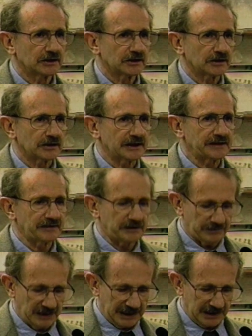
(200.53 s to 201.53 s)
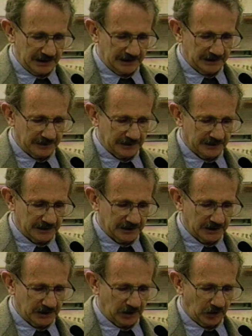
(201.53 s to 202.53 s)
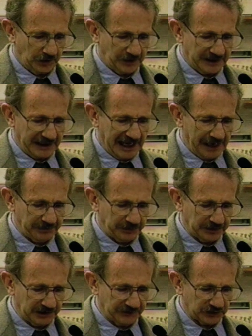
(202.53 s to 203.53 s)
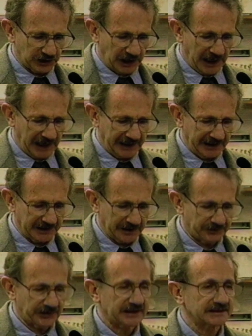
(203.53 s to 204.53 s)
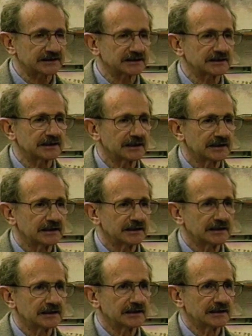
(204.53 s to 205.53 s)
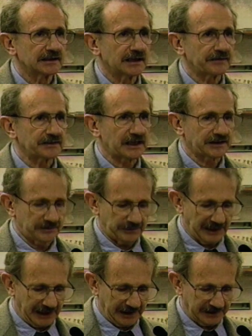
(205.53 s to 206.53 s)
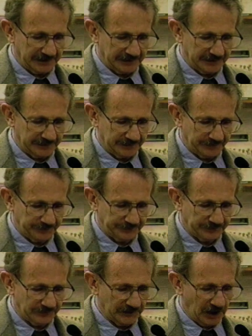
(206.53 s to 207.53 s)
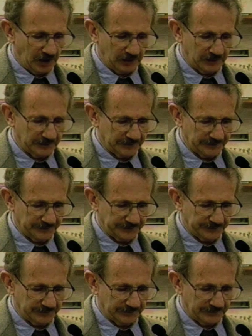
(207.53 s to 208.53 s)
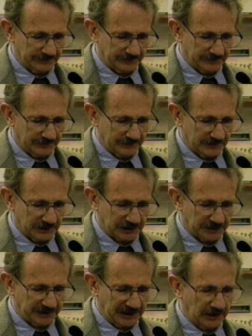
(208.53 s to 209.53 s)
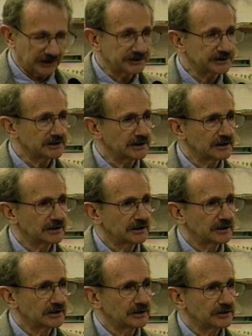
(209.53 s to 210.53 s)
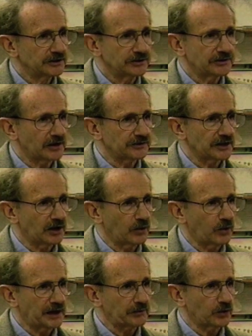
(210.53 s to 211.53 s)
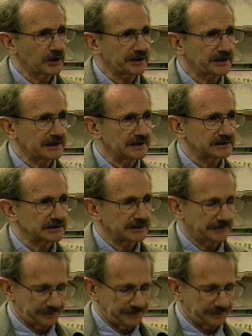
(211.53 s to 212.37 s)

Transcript: or even mean or incapable of crying in the presence of another man. No, just because you don't know what work is.